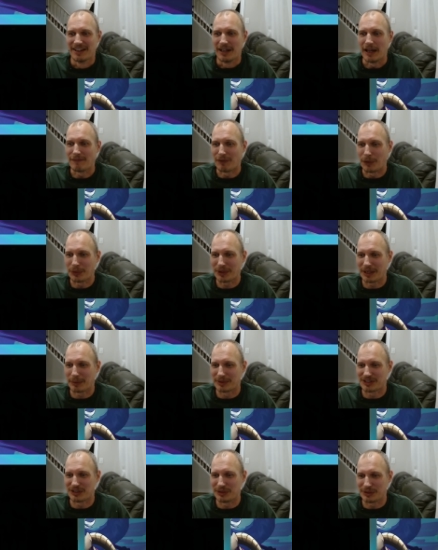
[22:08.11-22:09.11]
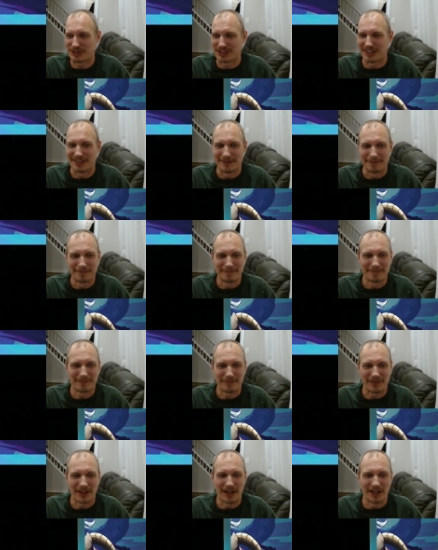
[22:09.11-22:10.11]
If only it was an Usut.
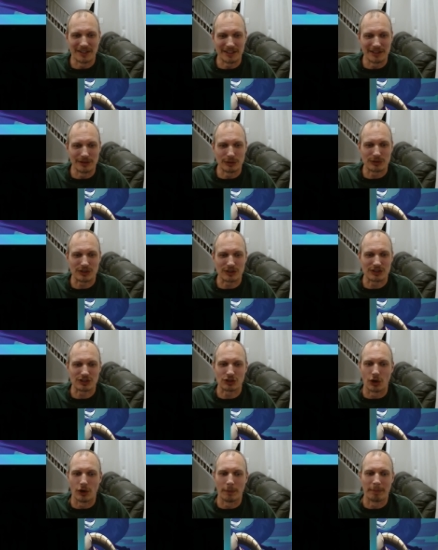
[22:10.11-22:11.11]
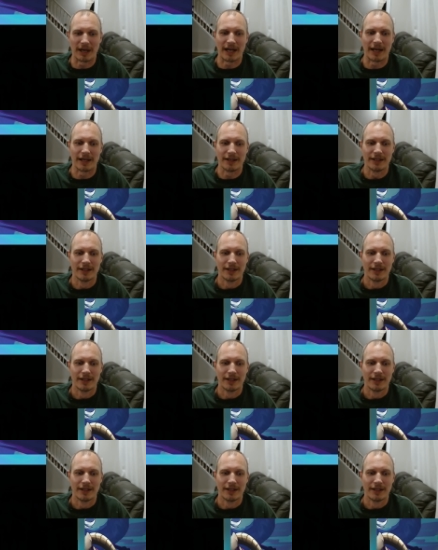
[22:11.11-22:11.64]
I need an Usut so bad.